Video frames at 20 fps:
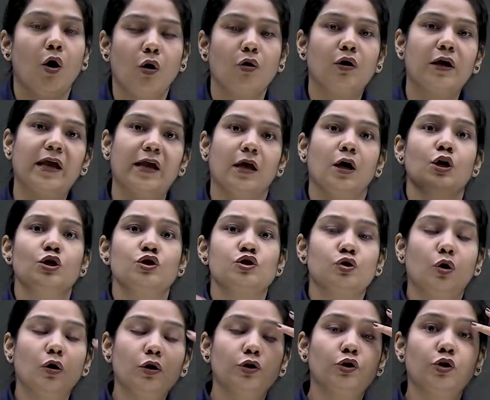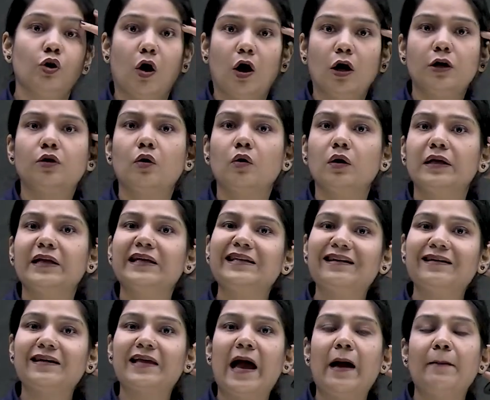Okay, so not only
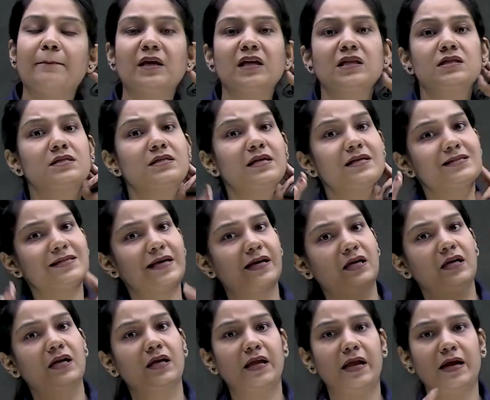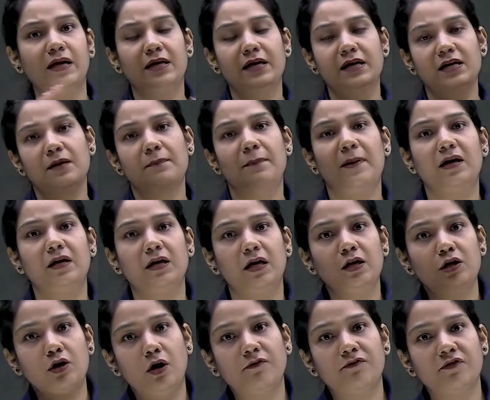the gametes, they segregate
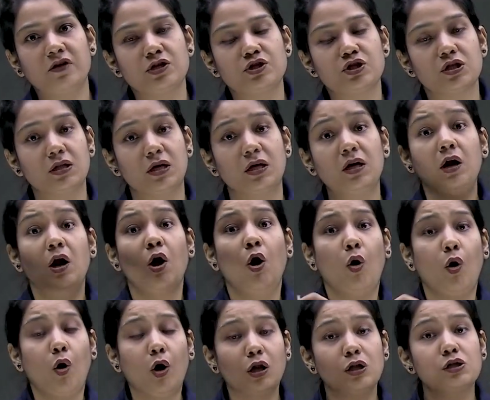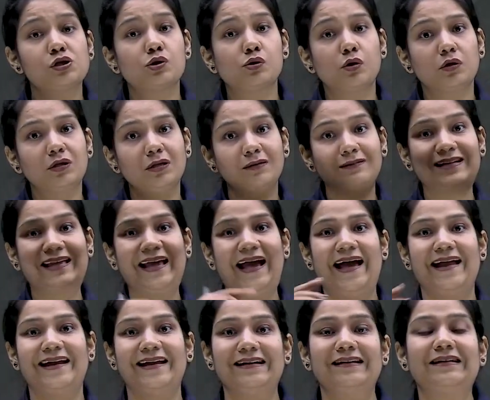independent of each other, also the
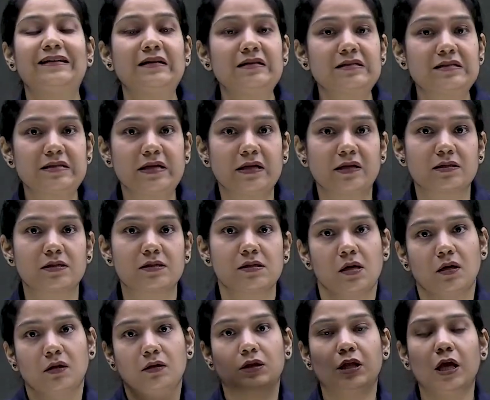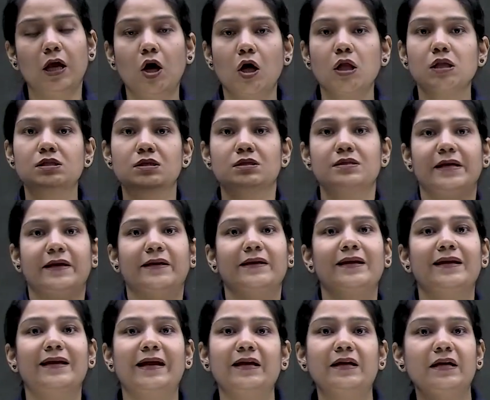characteristics, they also
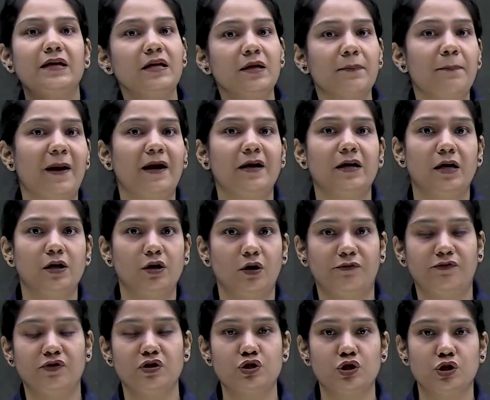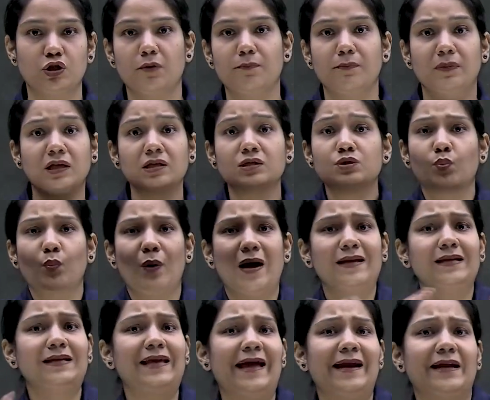segregate independent of each other. Means
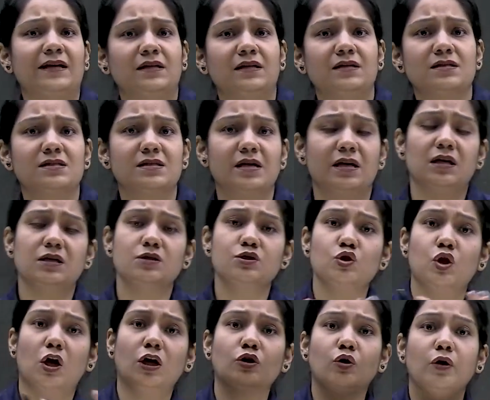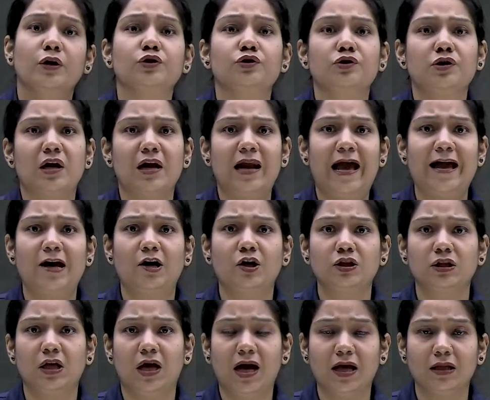one characteristic is not going to rely
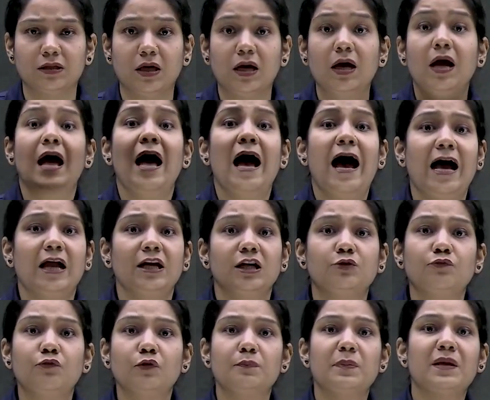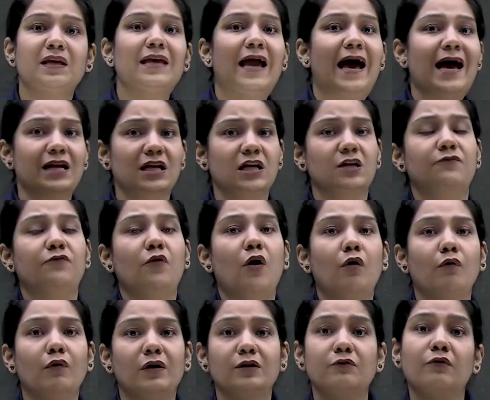on the other and it would be carried
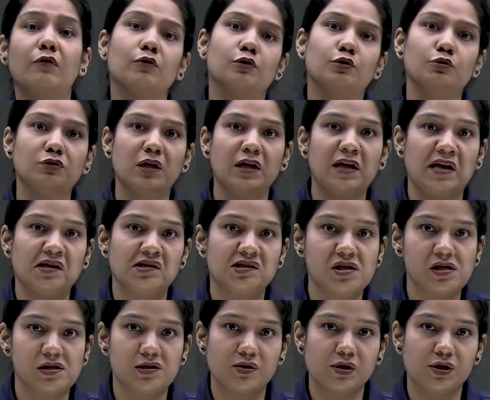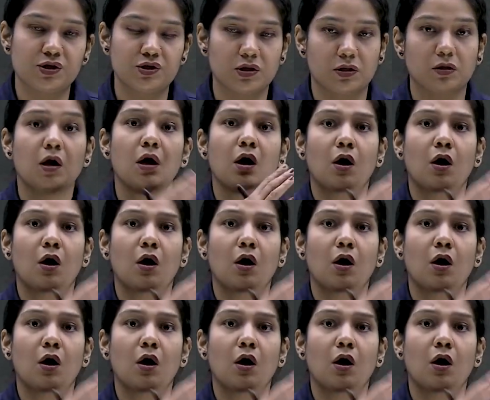forward to the next generation.